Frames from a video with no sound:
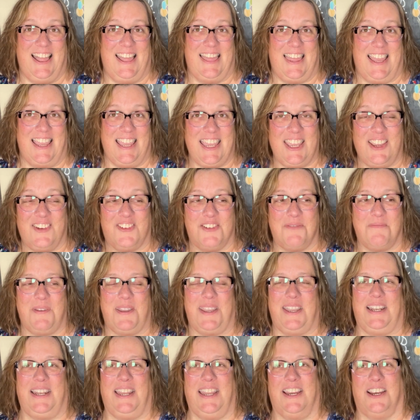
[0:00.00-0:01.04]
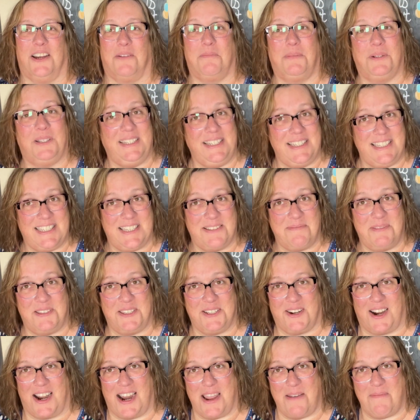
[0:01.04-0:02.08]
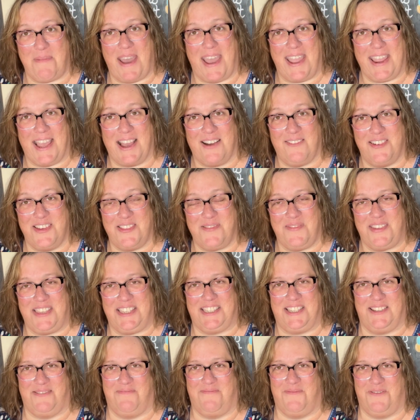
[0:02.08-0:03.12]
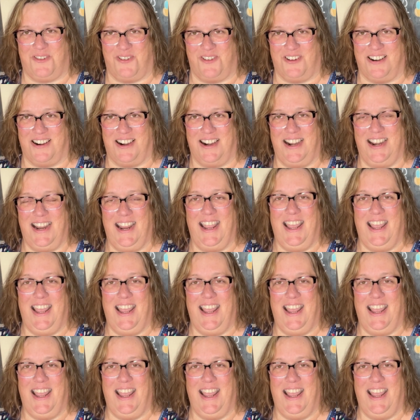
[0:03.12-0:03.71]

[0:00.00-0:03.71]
Thank you for being here. Please subscribe, hang out with me some more,